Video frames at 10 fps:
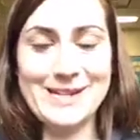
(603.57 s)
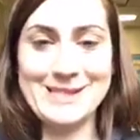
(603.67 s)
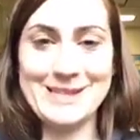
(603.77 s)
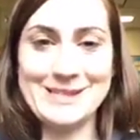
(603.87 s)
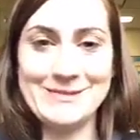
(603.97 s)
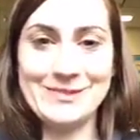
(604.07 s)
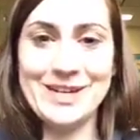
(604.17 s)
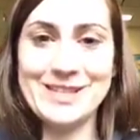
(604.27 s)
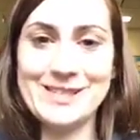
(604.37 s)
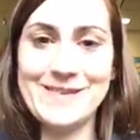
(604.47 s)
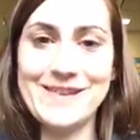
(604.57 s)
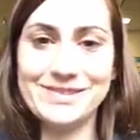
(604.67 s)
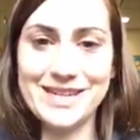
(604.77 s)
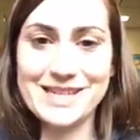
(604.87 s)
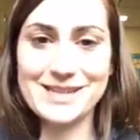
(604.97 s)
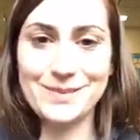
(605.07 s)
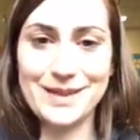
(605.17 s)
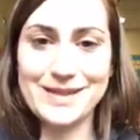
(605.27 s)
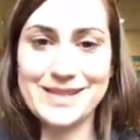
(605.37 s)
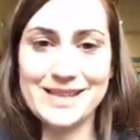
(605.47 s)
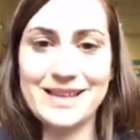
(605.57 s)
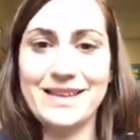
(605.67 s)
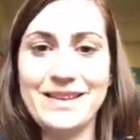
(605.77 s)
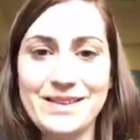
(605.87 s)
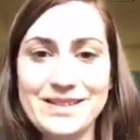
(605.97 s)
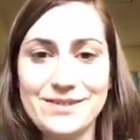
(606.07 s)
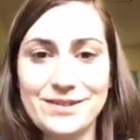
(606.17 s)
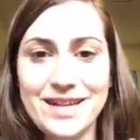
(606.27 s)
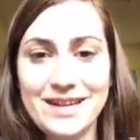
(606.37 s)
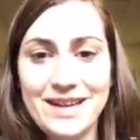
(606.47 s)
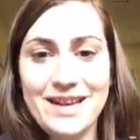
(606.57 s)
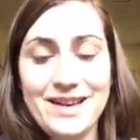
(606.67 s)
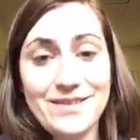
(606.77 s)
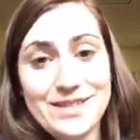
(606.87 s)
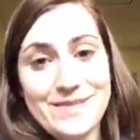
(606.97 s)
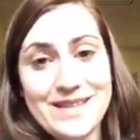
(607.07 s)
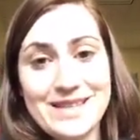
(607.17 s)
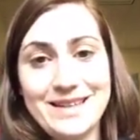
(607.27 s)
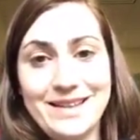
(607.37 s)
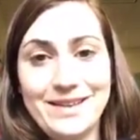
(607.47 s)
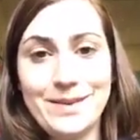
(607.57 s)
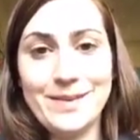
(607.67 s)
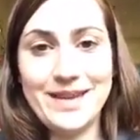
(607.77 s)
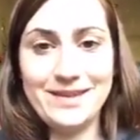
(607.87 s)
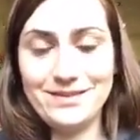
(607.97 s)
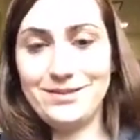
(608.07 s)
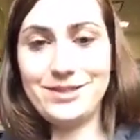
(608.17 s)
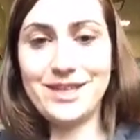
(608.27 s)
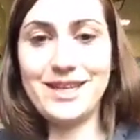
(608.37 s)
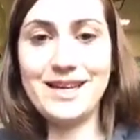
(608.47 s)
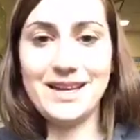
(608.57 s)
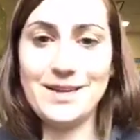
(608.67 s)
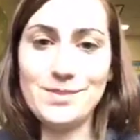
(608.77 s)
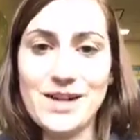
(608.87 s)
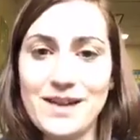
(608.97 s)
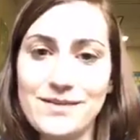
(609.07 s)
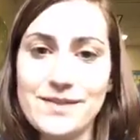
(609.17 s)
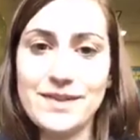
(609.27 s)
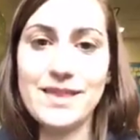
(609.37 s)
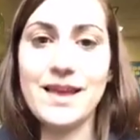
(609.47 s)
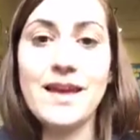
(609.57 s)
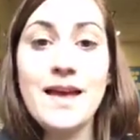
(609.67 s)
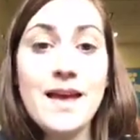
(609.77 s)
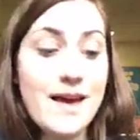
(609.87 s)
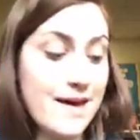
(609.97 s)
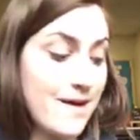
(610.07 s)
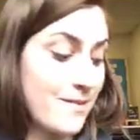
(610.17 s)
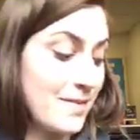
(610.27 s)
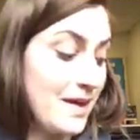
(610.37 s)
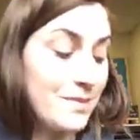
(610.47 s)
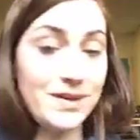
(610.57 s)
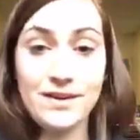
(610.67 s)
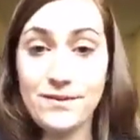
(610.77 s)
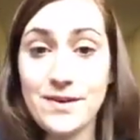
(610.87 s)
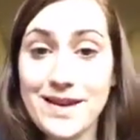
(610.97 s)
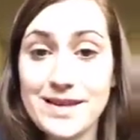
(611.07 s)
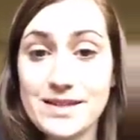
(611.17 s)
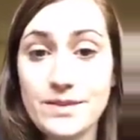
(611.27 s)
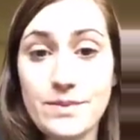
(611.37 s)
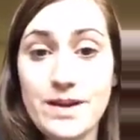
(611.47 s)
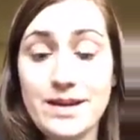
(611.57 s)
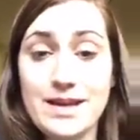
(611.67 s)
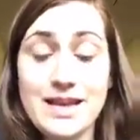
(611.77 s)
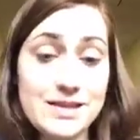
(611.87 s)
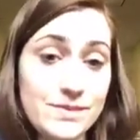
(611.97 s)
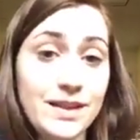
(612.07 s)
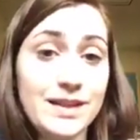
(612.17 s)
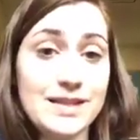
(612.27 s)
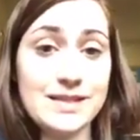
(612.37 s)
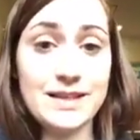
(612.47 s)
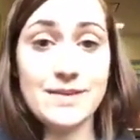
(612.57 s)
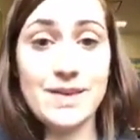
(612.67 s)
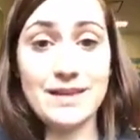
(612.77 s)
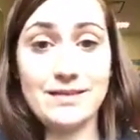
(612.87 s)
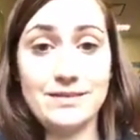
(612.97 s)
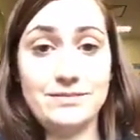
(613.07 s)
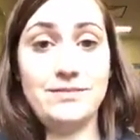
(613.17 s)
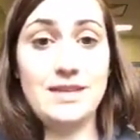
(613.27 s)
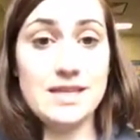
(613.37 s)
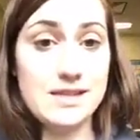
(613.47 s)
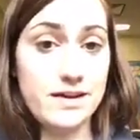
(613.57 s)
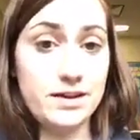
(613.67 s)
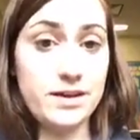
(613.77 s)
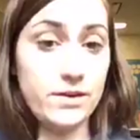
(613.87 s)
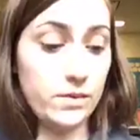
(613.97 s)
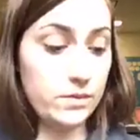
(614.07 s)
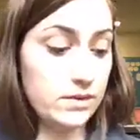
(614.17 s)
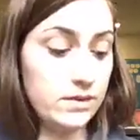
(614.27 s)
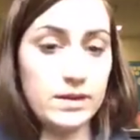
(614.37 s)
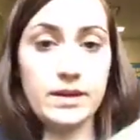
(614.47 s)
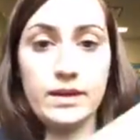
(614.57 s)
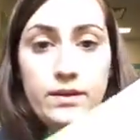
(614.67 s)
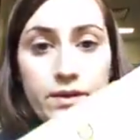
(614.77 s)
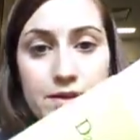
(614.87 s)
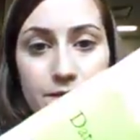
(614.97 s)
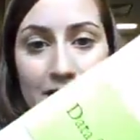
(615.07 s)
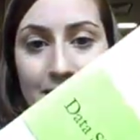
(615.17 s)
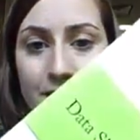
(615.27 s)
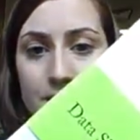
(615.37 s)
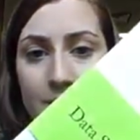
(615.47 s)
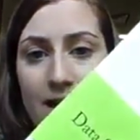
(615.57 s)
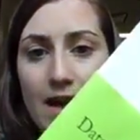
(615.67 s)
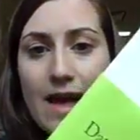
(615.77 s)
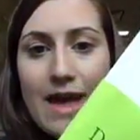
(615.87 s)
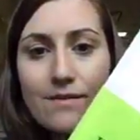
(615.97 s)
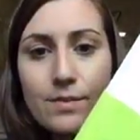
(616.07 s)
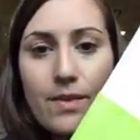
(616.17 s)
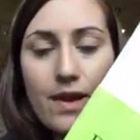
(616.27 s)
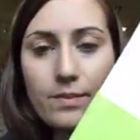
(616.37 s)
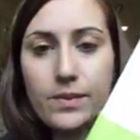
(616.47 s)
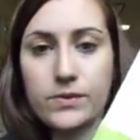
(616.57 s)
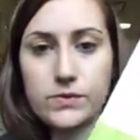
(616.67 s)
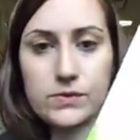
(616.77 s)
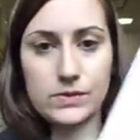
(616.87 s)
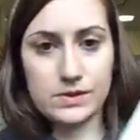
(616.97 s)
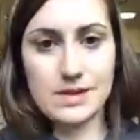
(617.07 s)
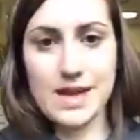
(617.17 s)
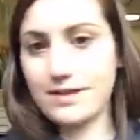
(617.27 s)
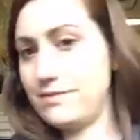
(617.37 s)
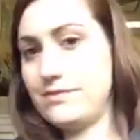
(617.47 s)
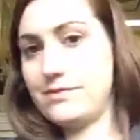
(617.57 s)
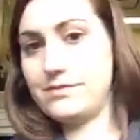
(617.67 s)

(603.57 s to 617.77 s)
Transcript: organization for us, so every SLP does it a little different, which makes it a little bit tricky to keep track of everything. But if you guys are it's really easy to make these on your own, the little dividers, but I have a blog post that